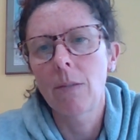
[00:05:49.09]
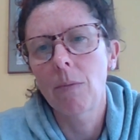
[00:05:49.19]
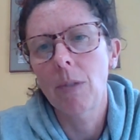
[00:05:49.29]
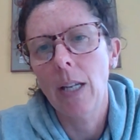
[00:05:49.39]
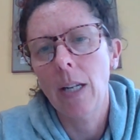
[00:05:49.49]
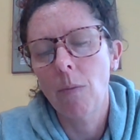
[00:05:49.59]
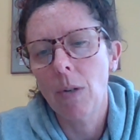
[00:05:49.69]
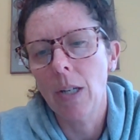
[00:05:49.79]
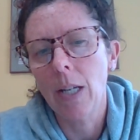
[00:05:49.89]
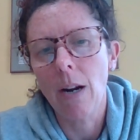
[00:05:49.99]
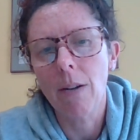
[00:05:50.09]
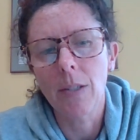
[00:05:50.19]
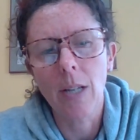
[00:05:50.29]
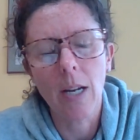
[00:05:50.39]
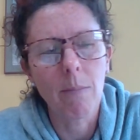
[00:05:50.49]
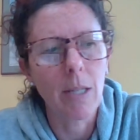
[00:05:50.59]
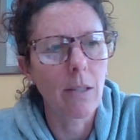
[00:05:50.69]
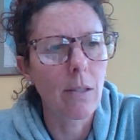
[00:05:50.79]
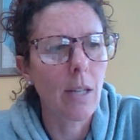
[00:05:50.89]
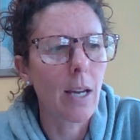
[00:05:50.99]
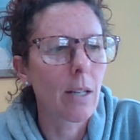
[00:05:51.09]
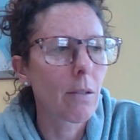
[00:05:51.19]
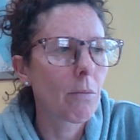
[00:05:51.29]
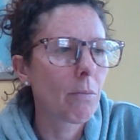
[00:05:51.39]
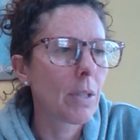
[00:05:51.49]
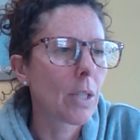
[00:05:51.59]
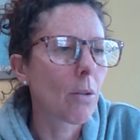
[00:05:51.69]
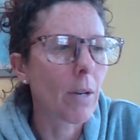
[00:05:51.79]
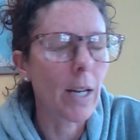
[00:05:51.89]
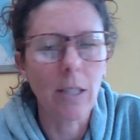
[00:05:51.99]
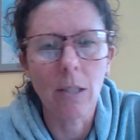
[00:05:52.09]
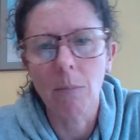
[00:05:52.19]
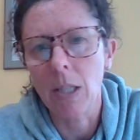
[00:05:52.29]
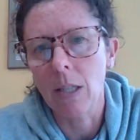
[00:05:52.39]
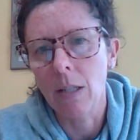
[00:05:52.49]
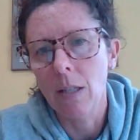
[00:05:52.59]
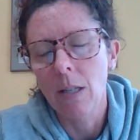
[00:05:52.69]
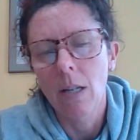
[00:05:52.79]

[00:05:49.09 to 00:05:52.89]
related work and our assignments, that we don't want it to be